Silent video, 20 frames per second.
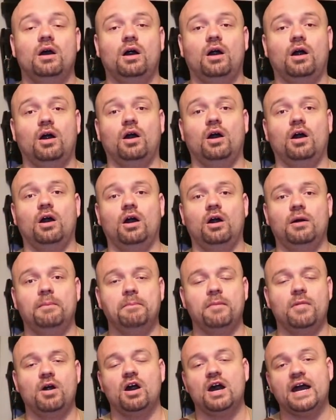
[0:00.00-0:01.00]
oh
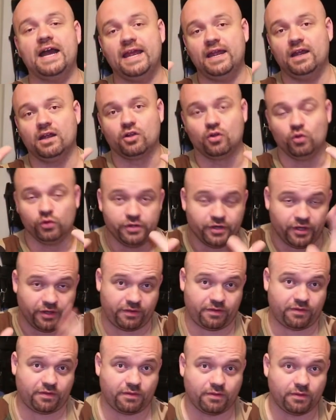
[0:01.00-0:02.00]
my
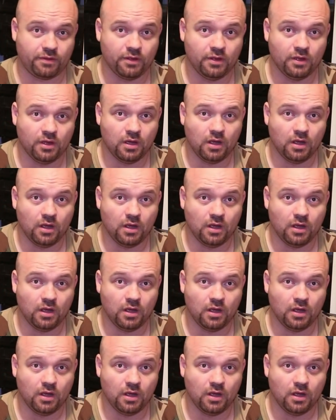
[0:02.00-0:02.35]
goodness.